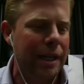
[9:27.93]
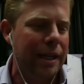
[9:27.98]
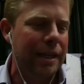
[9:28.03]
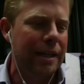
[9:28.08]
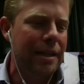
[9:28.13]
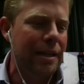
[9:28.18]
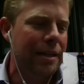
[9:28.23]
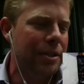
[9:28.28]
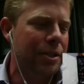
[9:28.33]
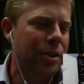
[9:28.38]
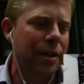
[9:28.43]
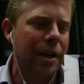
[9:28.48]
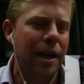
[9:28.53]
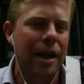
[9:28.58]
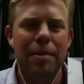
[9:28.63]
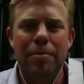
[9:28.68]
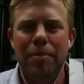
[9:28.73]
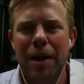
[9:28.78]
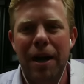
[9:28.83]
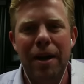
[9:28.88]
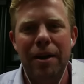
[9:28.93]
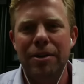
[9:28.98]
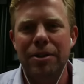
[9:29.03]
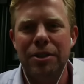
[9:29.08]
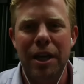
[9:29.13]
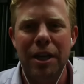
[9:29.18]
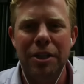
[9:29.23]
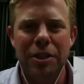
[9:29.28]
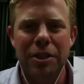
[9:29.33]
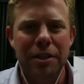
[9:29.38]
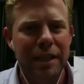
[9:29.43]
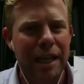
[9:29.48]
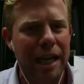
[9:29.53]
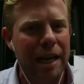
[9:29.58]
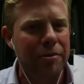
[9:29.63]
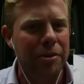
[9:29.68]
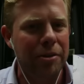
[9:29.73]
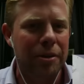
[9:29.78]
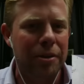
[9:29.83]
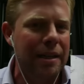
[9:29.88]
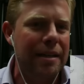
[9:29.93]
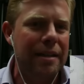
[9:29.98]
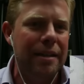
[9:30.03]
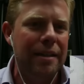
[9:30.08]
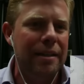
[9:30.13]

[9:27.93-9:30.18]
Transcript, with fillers: I took on a buyer's agent, gave her,